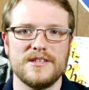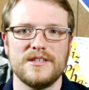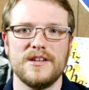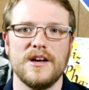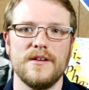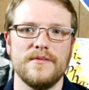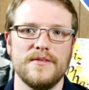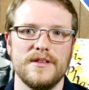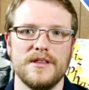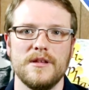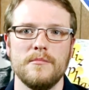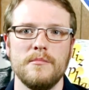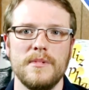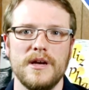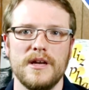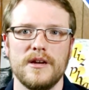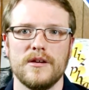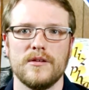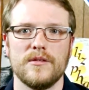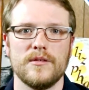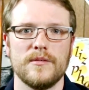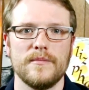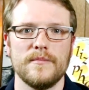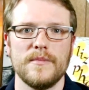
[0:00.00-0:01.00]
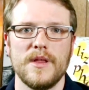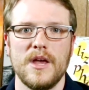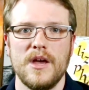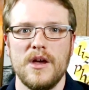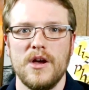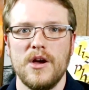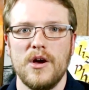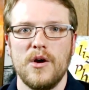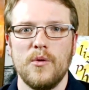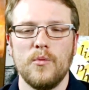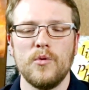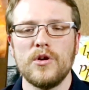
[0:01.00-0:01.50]
stuff in the middle?
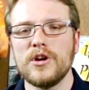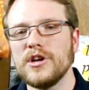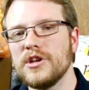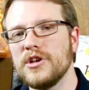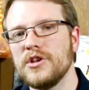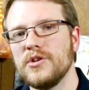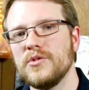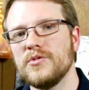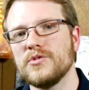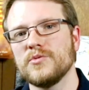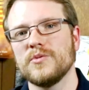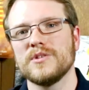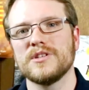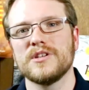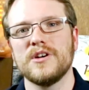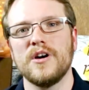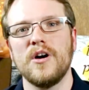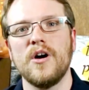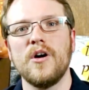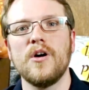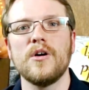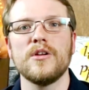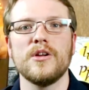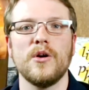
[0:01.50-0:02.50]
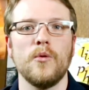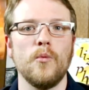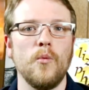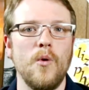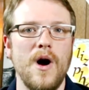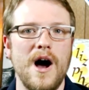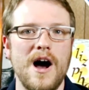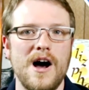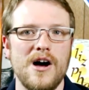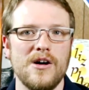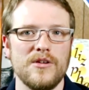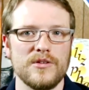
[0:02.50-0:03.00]
We're going to use what's called a
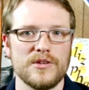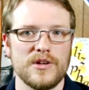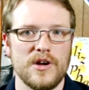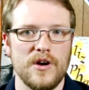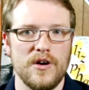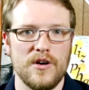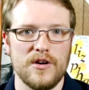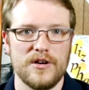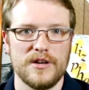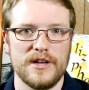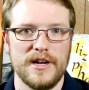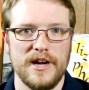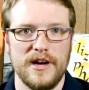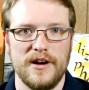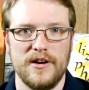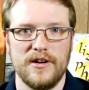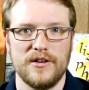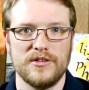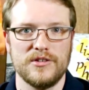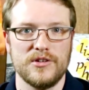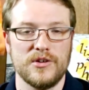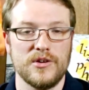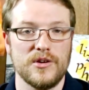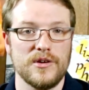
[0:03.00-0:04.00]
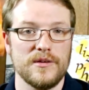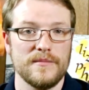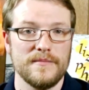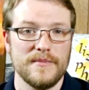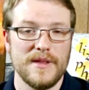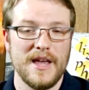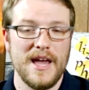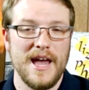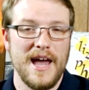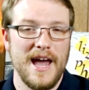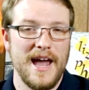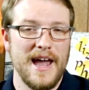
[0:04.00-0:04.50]
wildcard character,
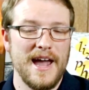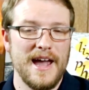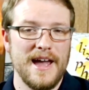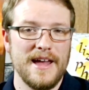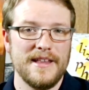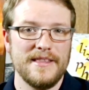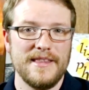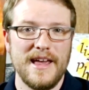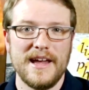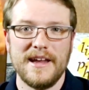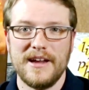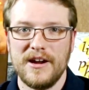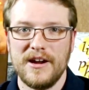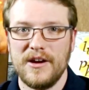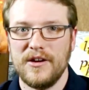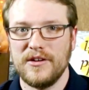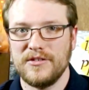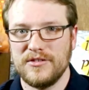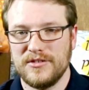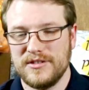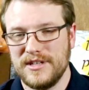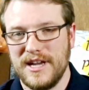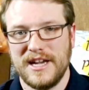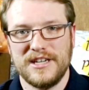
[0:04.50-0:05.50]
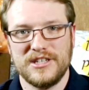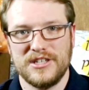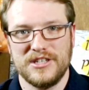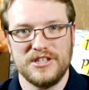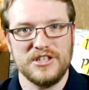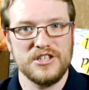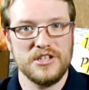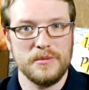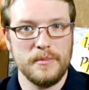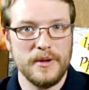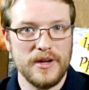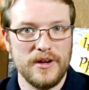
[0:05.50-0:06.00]
and that character is actually
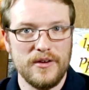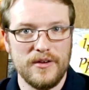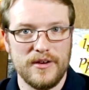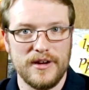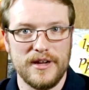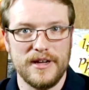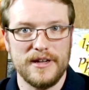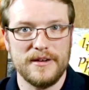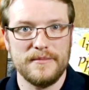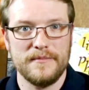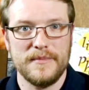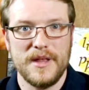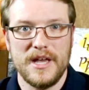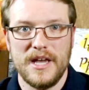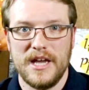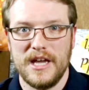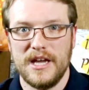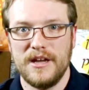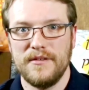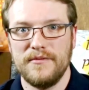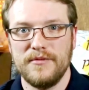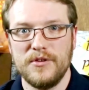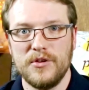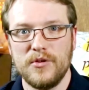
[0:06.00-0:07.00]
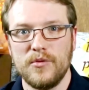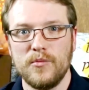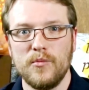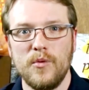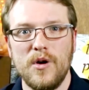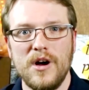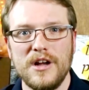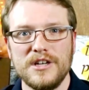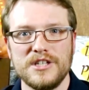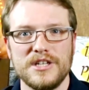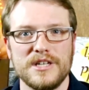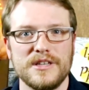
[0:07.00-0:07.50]
just a period. If you're
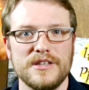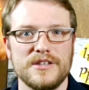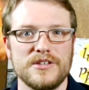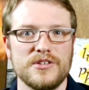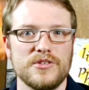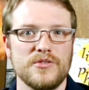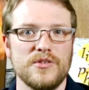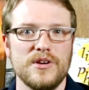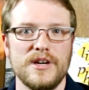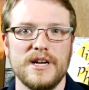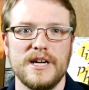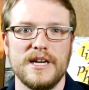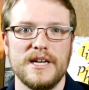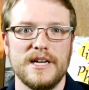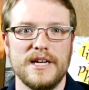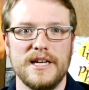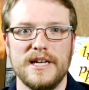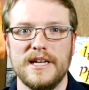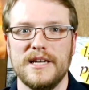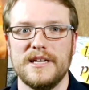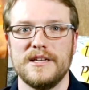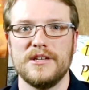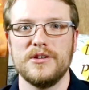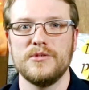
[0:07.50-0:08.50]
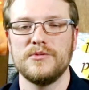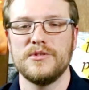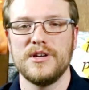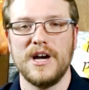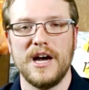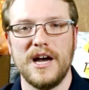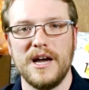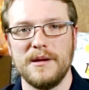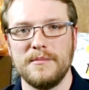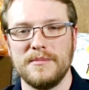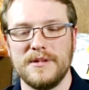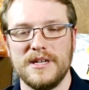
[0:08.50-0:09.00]
watching the screen and you
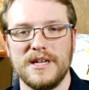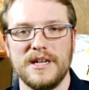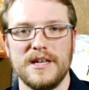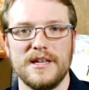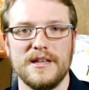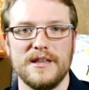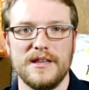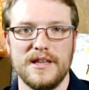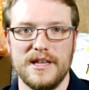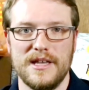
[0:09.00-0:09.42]
typed in